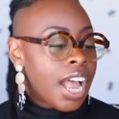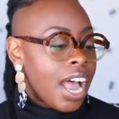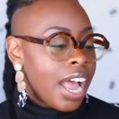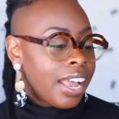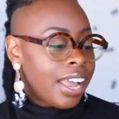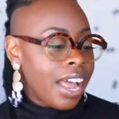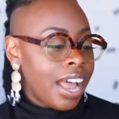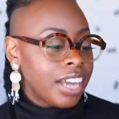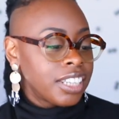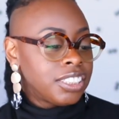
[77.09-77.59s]

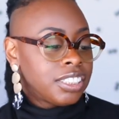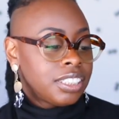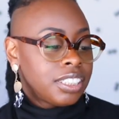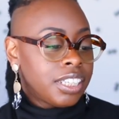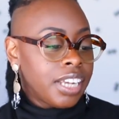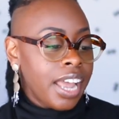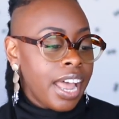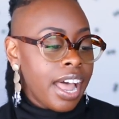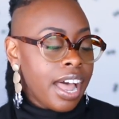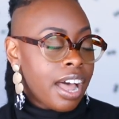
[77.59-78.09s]
I
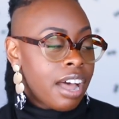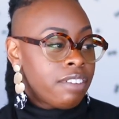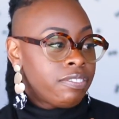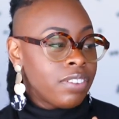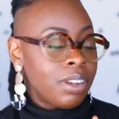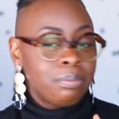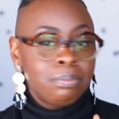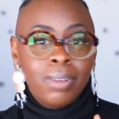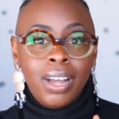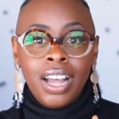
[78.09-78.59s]
actually
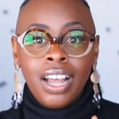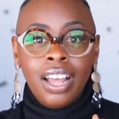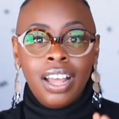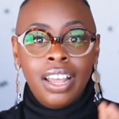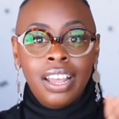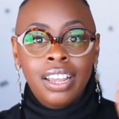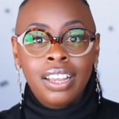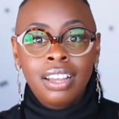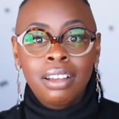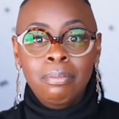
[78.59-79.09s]
have
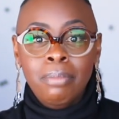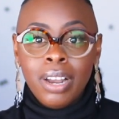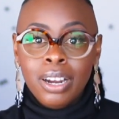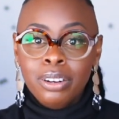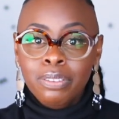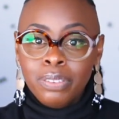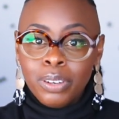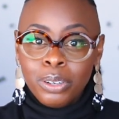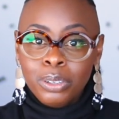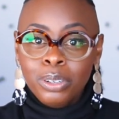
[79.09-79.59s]
my
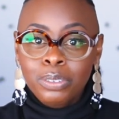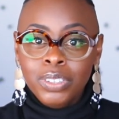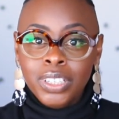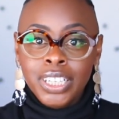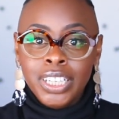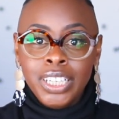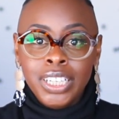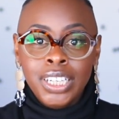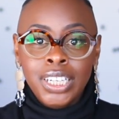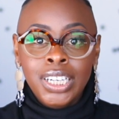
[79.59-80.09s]
microphone over
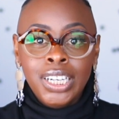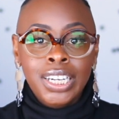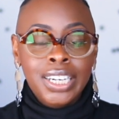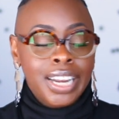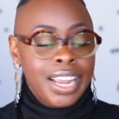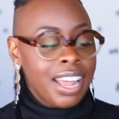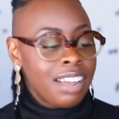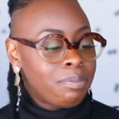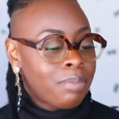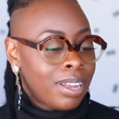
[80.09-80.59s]
here and
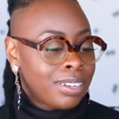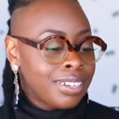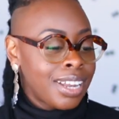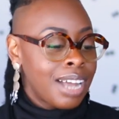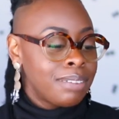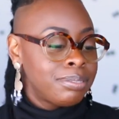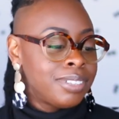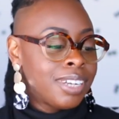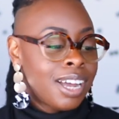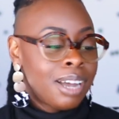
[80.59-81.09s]
I have my
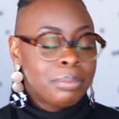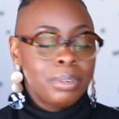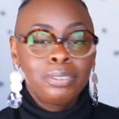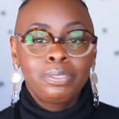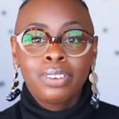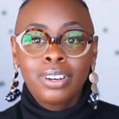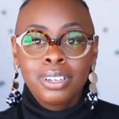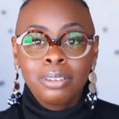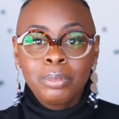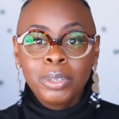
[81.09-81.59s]
laptop in
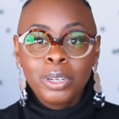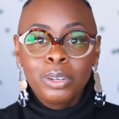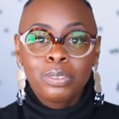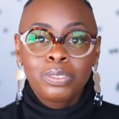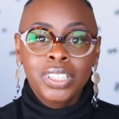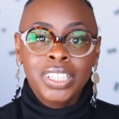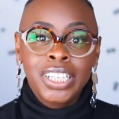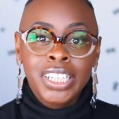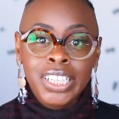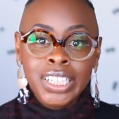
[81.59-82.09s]
front of me
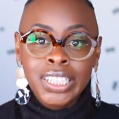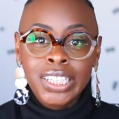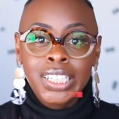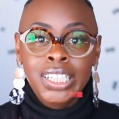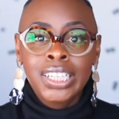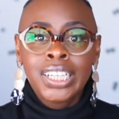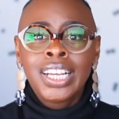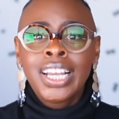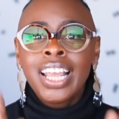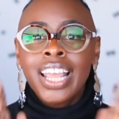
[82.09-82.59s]
over
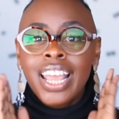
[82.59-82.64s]
here